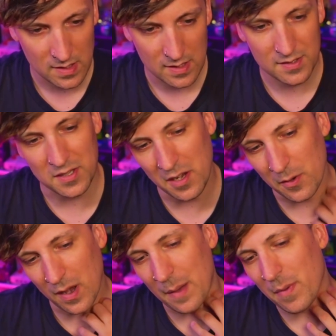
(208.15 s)

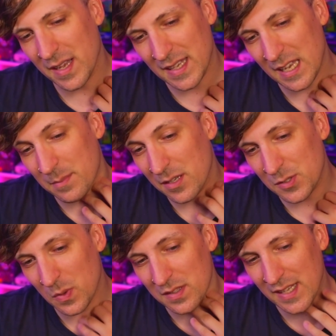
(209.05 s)
So I might keep those
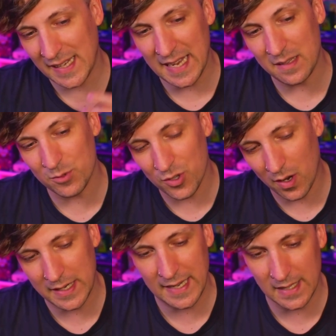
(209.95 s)
ones. Again, I'm
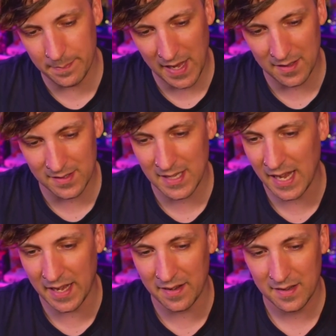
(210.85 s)
trying to get the balance
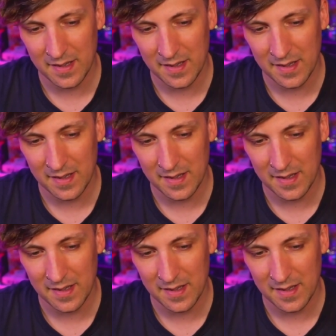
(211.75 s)
here.